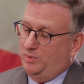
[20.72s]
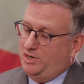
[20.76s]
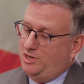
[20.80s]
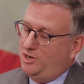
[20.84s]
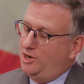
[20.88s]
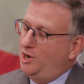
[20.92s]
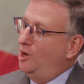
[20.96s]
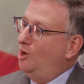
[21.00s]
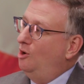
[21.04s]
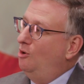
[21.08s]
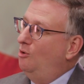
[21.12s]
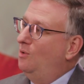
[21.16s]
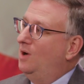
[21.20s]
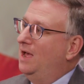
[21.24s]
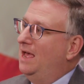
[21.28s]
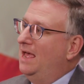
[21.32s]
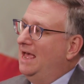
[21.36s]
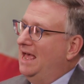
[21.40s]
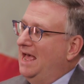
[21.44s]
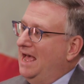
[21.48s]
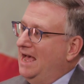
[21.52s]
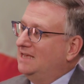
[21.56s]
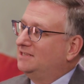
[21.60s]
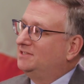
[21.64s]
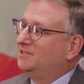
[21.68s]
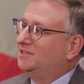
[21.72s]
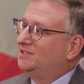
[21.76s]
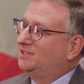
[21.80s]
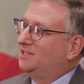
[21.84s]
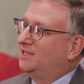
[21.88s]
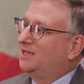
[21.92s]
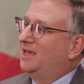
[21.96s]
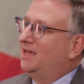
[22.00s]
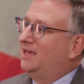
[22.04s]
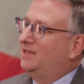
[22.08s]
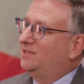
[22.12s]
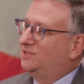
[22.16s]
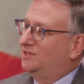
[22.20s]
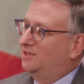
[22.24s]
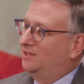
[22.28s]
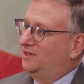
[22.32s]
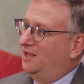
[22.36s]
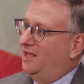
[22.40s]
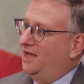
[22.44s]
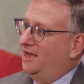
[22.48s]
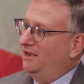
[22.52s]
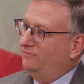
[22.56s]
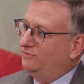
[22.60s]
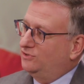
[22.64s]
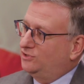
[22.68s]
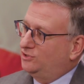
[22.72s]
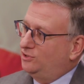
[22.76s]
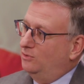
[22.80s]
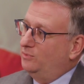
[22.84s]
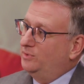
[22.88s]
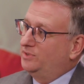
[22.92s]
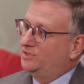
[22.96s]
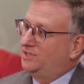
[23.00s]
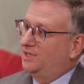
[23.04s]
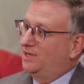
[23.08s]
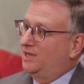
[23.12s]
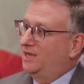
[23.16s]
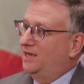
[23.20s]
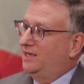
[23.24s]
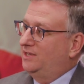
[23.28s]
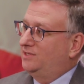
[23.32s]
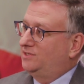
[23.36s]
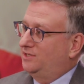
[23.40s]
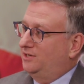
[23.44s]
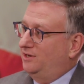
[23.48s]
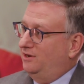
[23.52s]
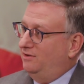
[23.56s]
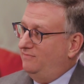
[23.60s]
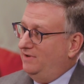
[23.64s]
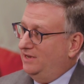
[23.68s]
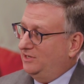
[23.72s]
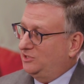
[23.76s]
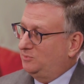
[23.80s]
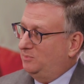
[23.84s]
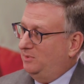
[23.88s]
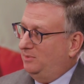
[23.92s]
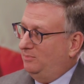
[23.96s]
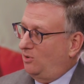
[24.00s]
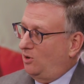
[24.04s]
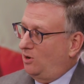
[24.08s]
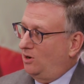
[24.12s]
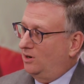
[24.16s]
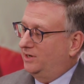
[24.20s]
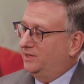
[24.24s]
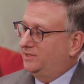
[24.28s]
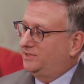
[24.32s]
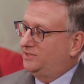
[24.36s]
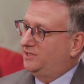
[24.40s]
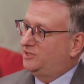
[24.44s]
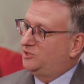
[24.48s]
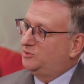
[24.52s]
we know, as is the case in life, so is the case in investment markets.